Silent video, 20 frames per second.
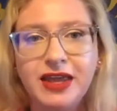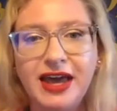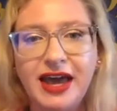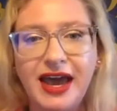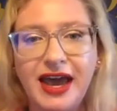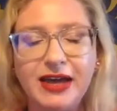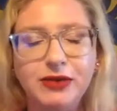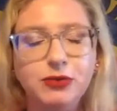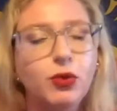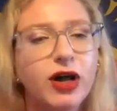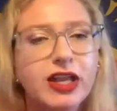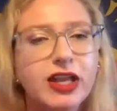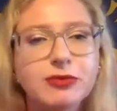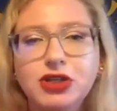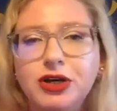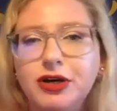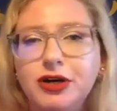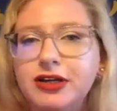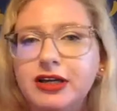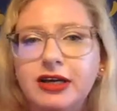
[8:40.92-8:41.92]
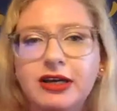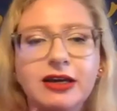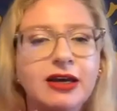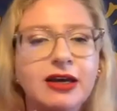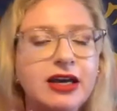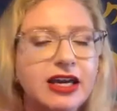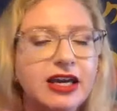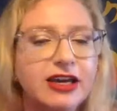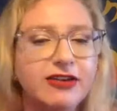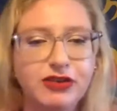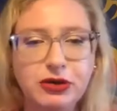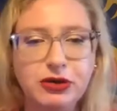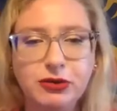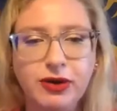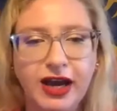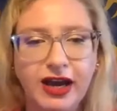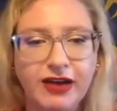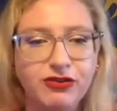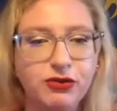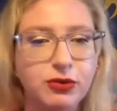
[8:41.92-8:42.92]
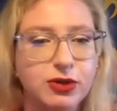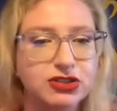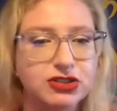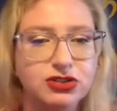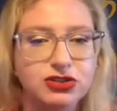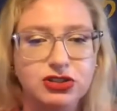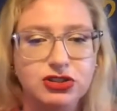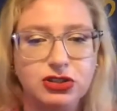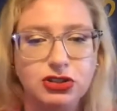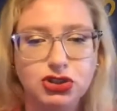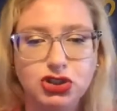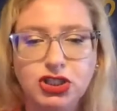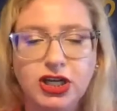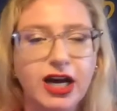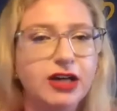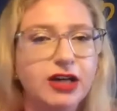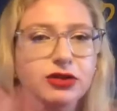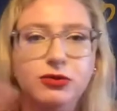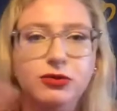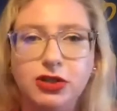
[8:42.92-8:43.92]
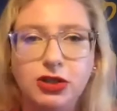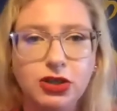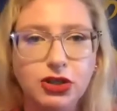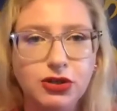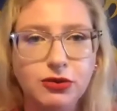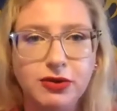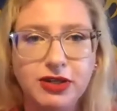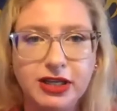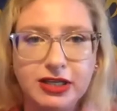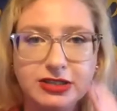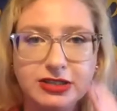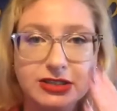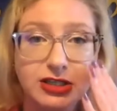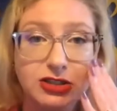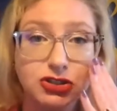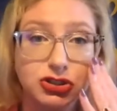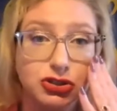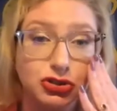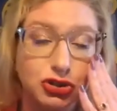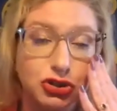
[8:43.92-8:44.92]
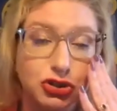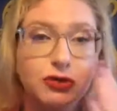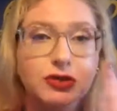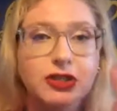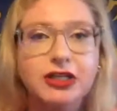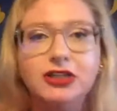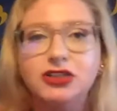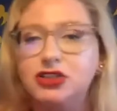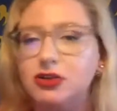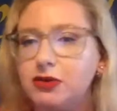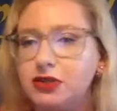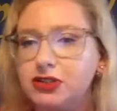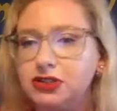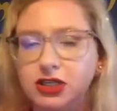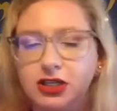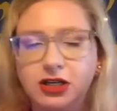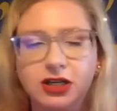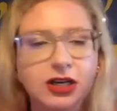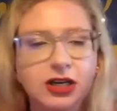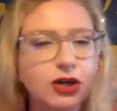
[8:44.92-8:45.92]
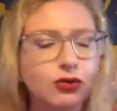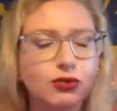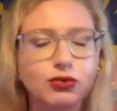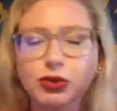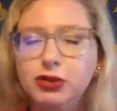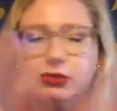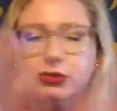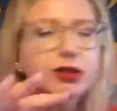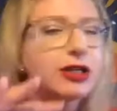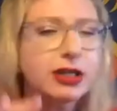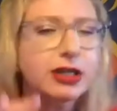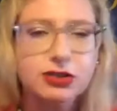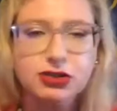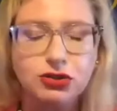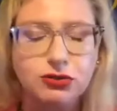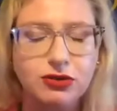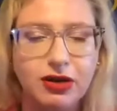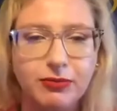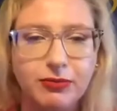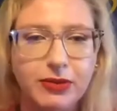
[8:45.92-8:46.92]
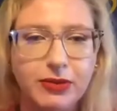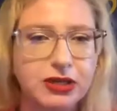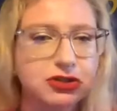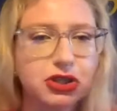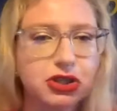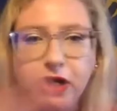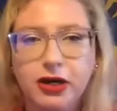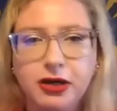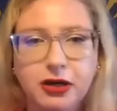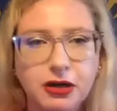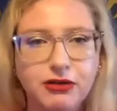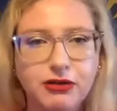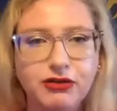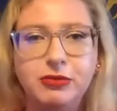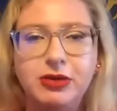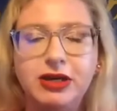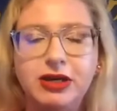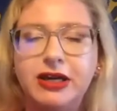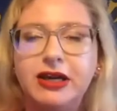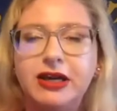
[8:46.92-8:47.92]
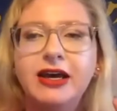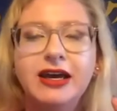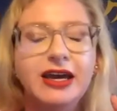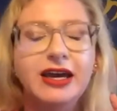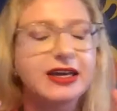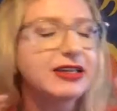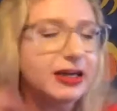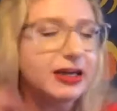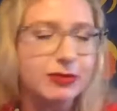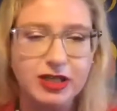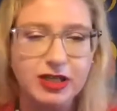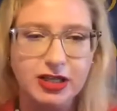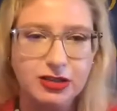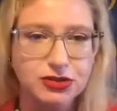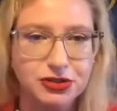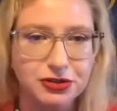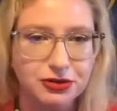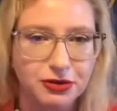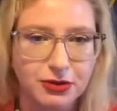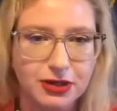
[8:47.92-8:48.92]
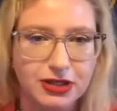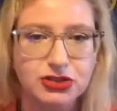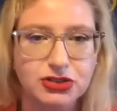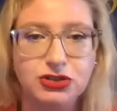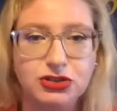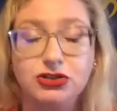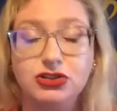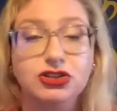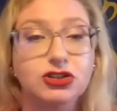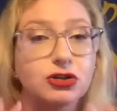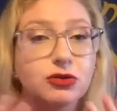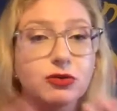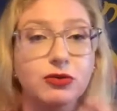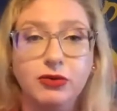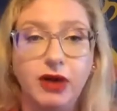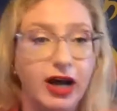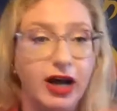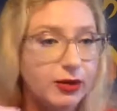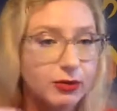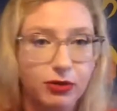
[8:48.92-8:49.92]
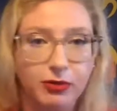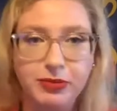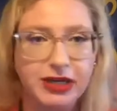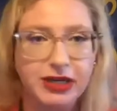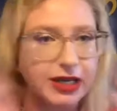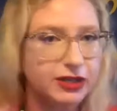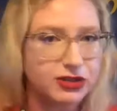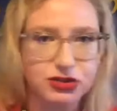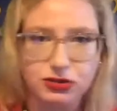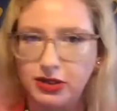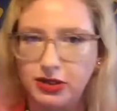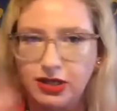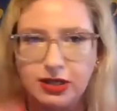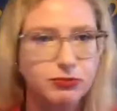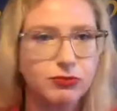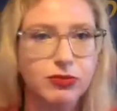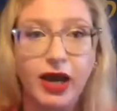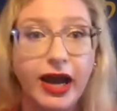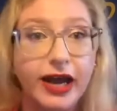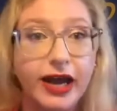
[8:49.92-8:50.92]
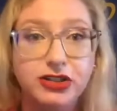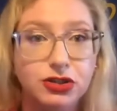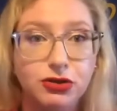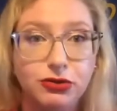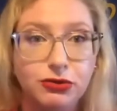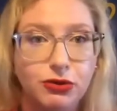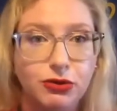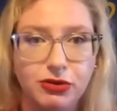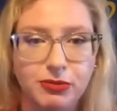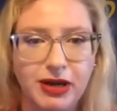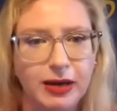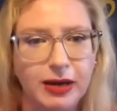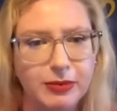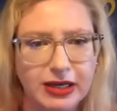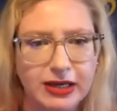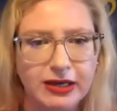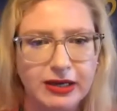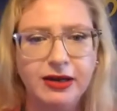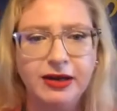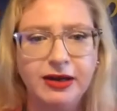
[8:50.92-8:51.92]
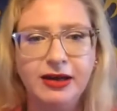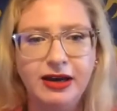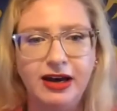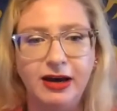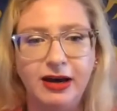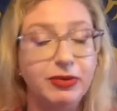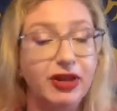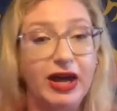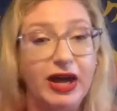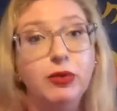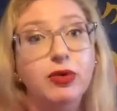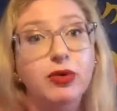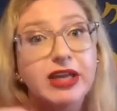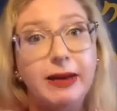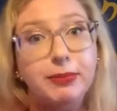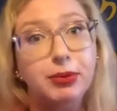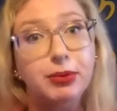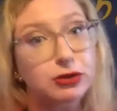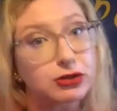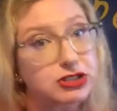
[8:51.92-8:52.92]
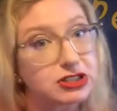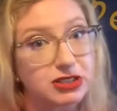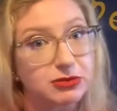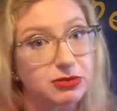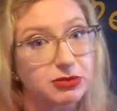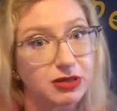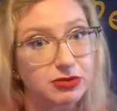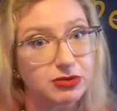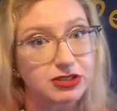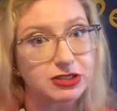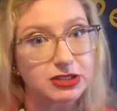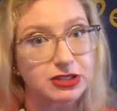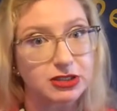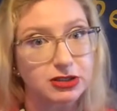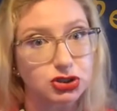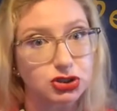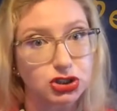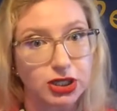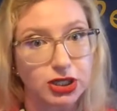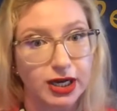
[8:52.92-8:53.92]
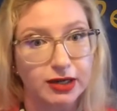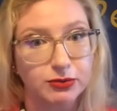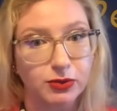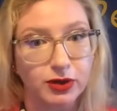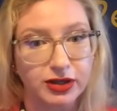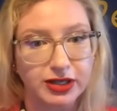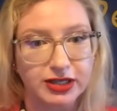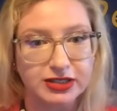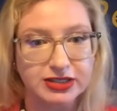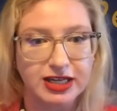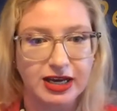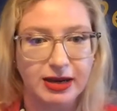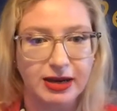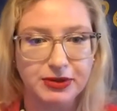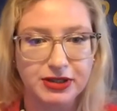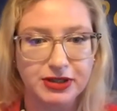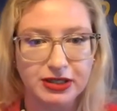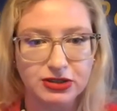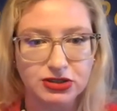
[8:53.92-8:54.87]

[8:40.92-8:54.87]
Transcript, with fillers: And while I'm talking, if you have questions in the chat or in the Q&A section, Jodi is going to rudely interrupt me, talk over me, and get me to answer your questions. So I will be answering as you throw them at me um, but I will not personally be able to see the chat while that's happening.